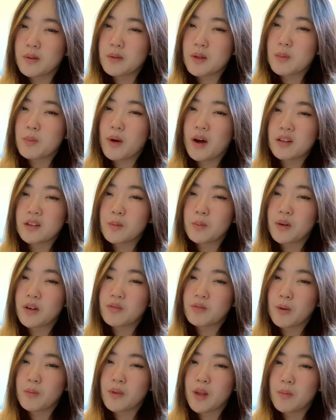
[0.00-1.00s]
You bought the book
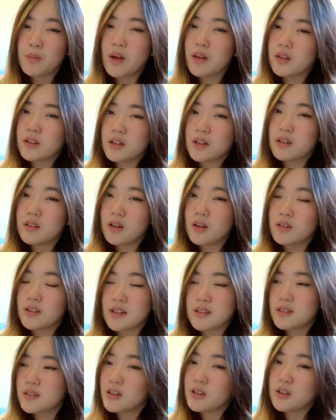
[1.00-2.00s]
from them and you didn't know. That's still